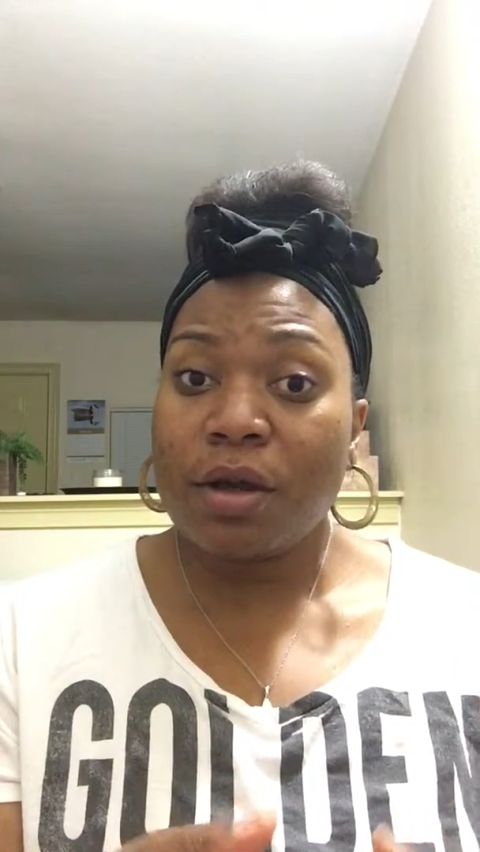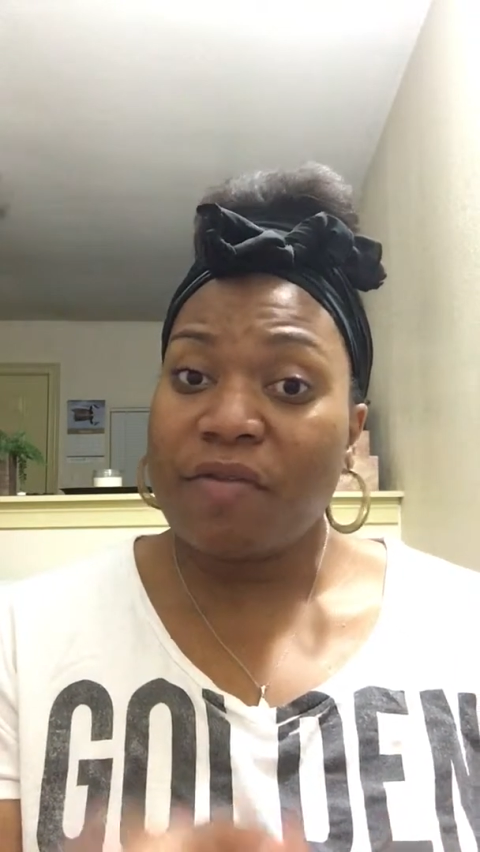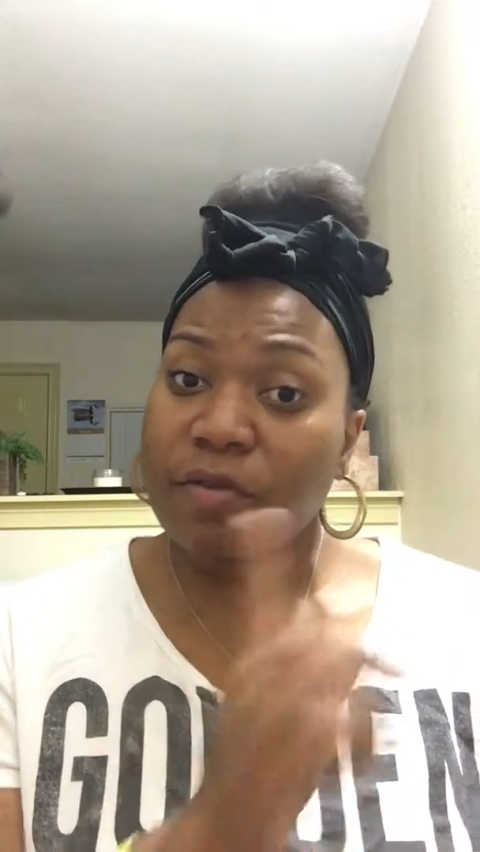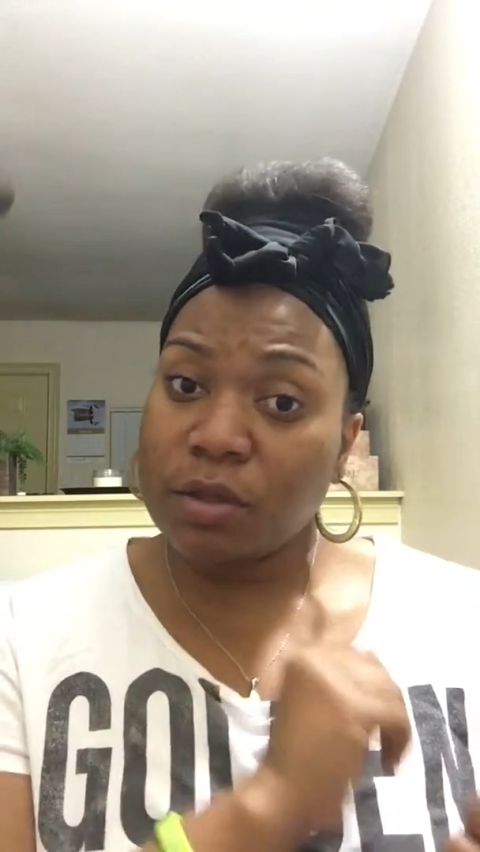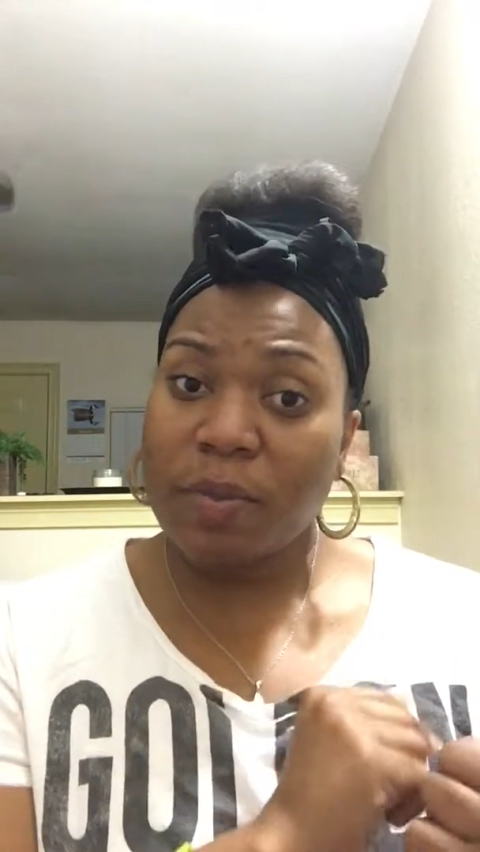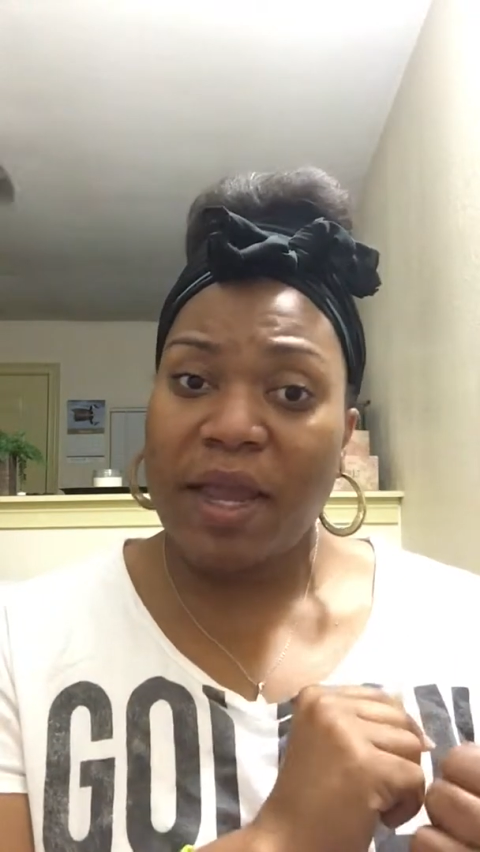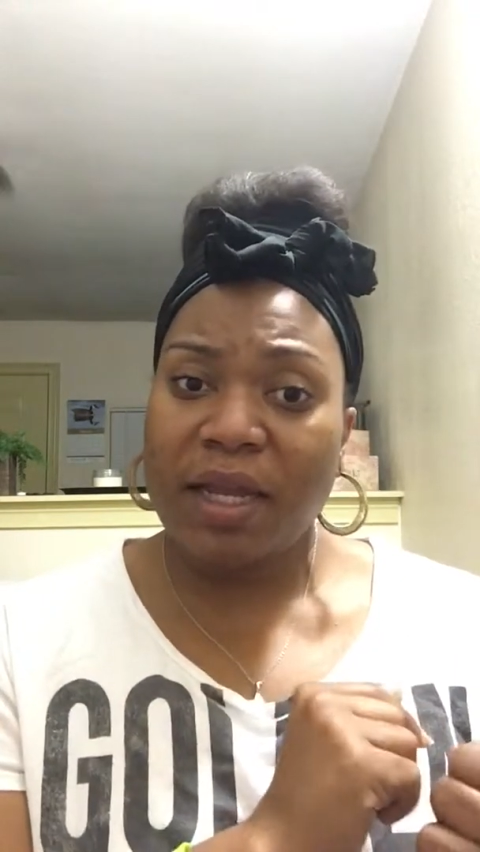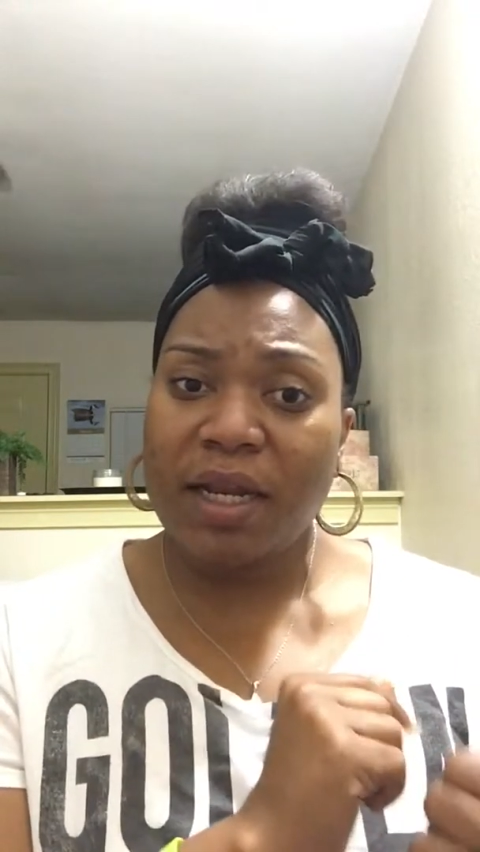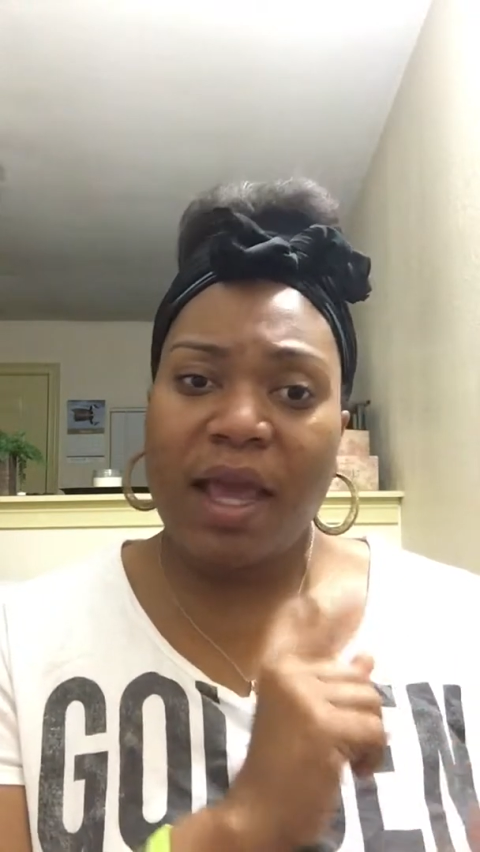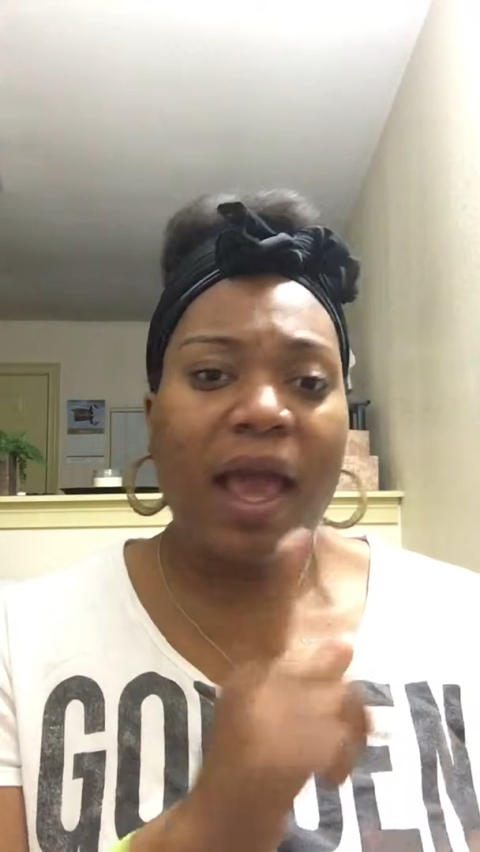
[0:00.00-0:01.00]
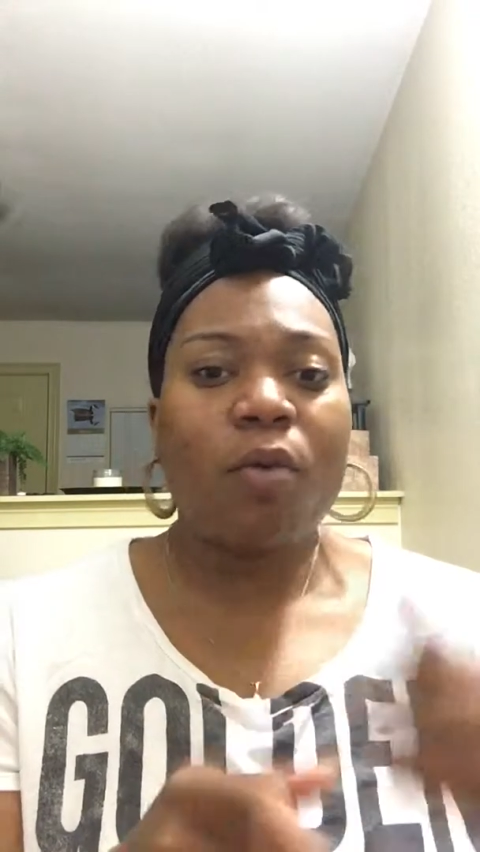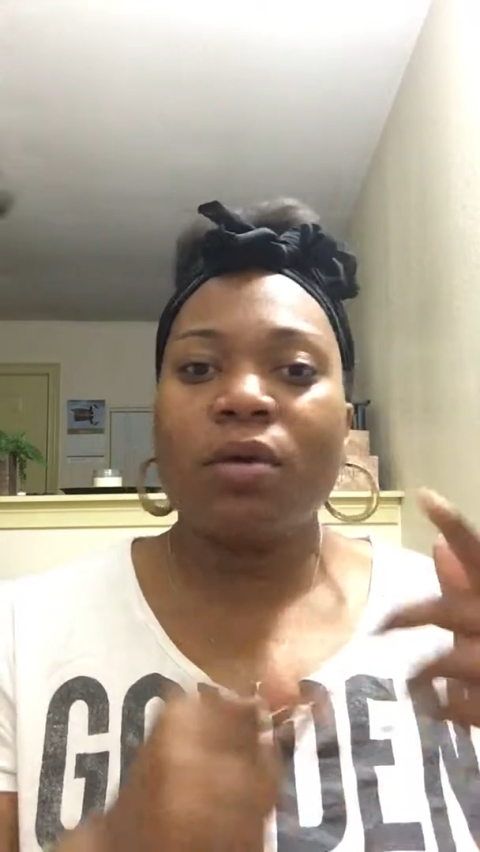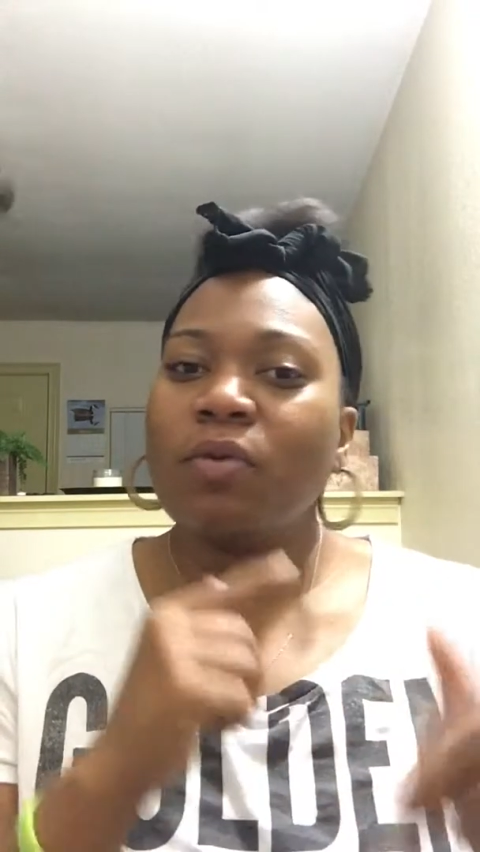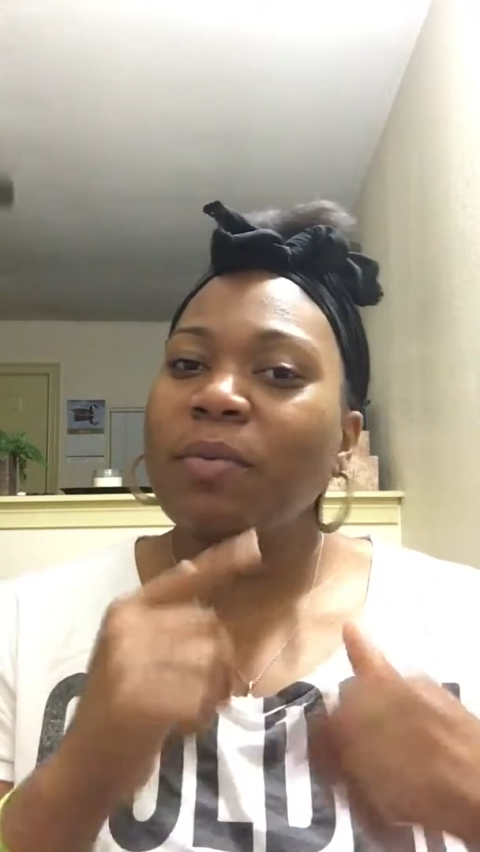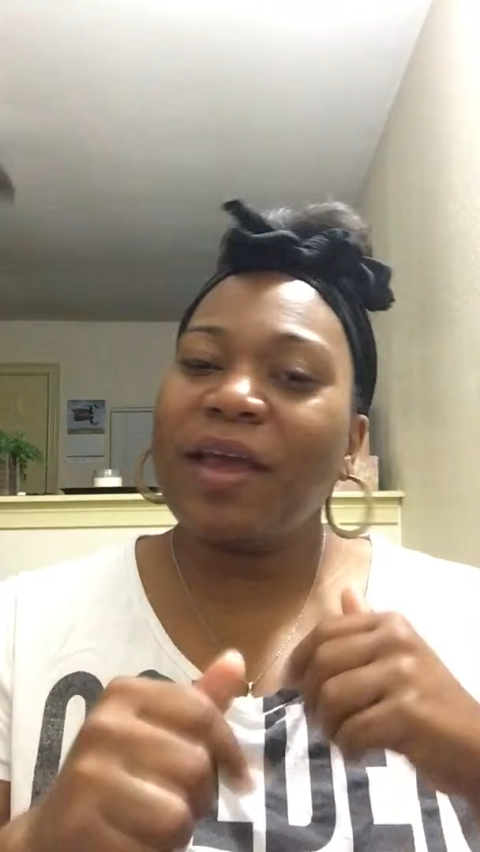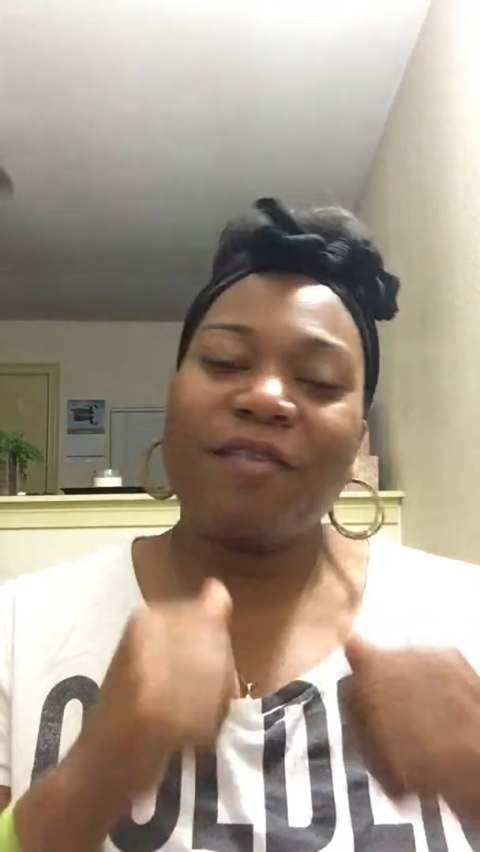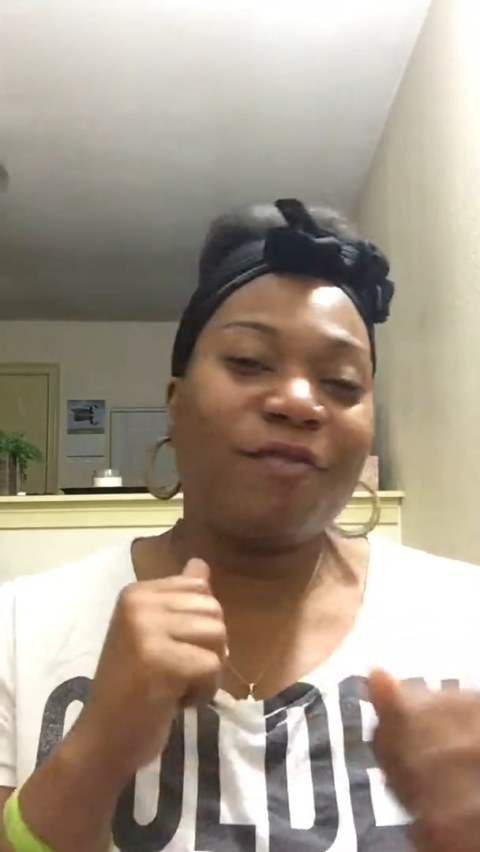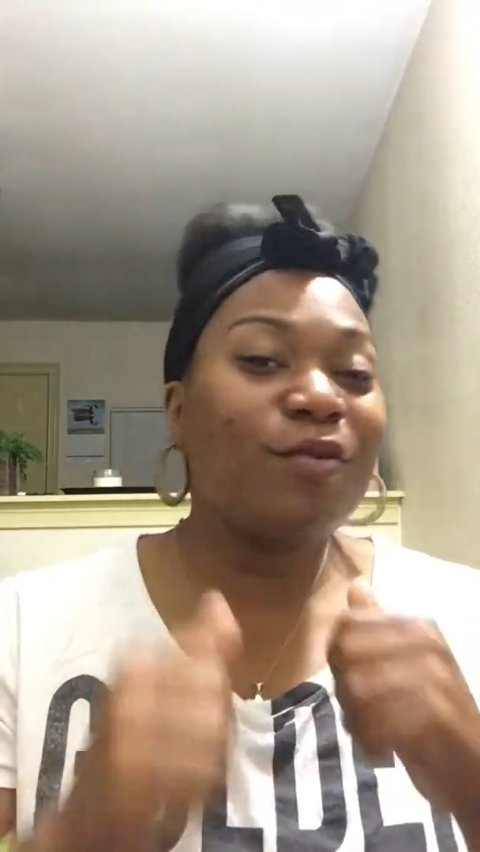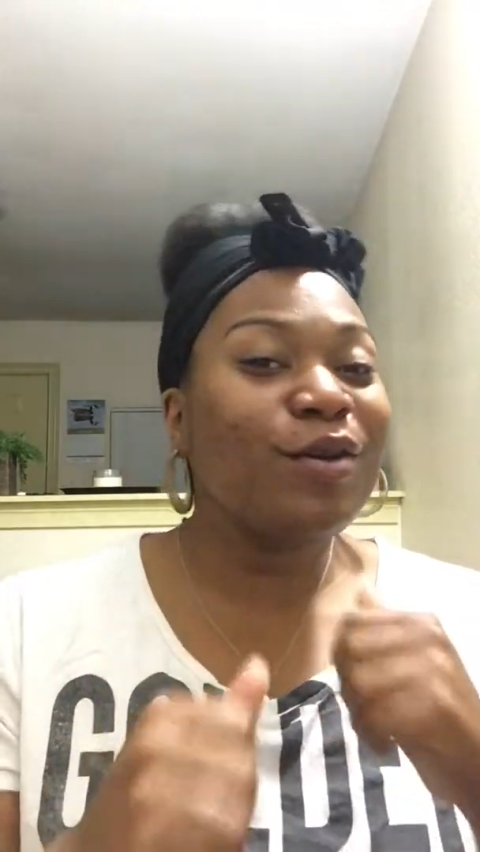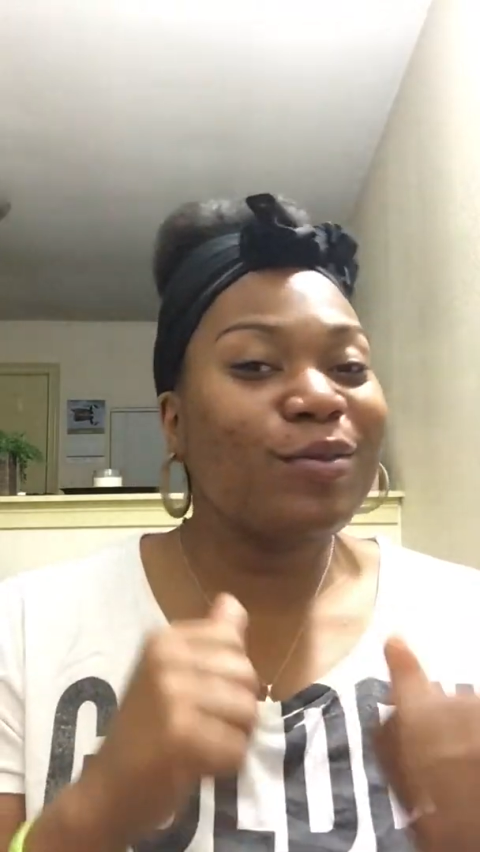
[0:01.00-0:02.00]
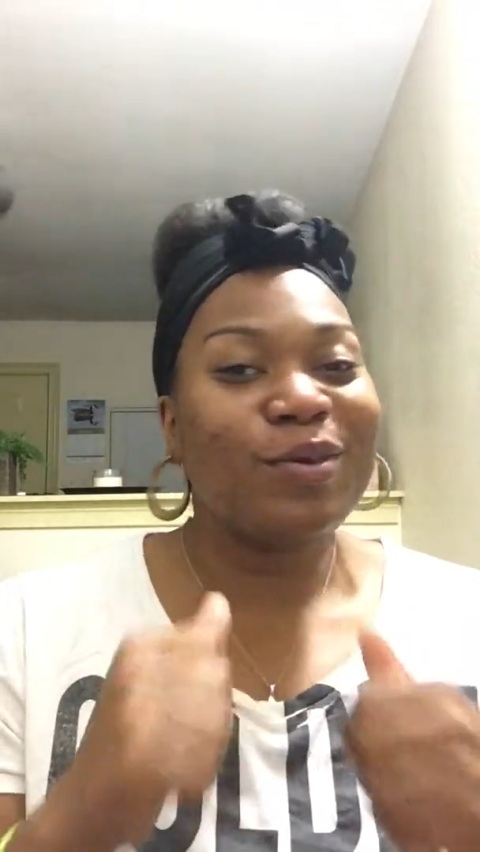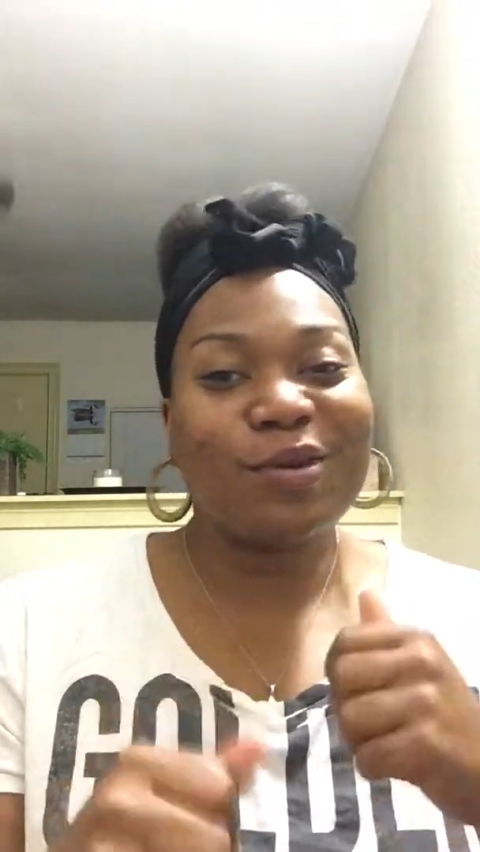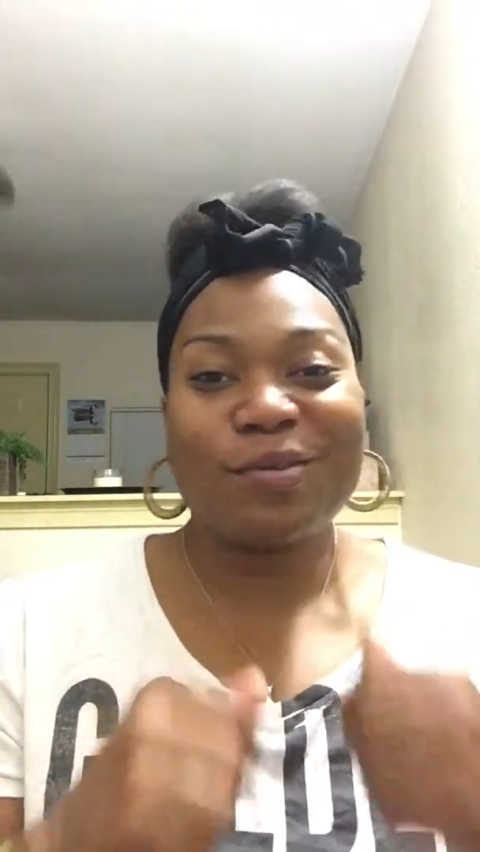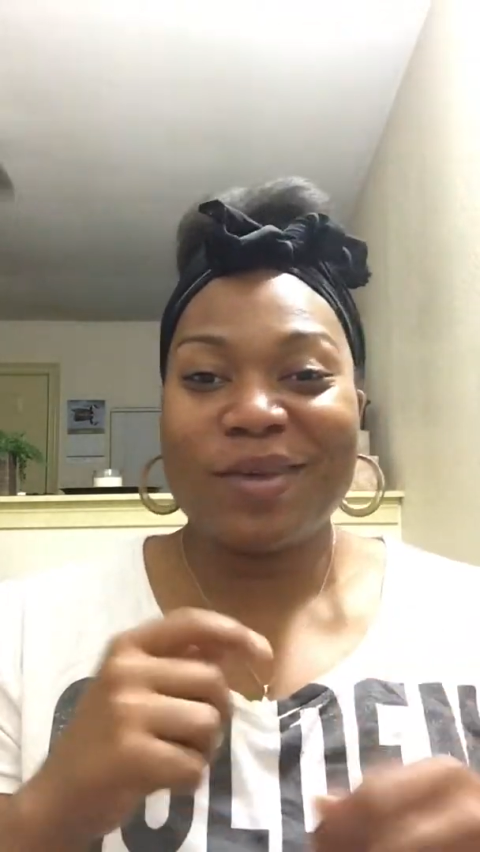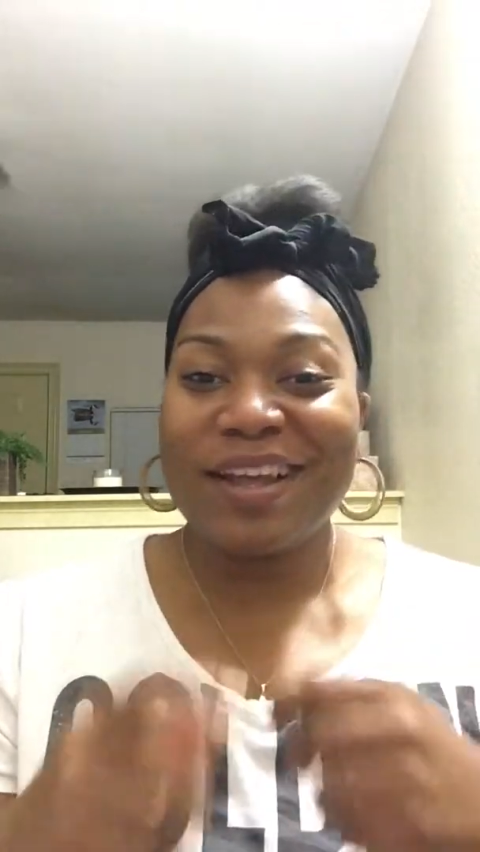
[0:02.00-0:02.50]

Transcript: if it was back in the day, I would have went back and forth with him.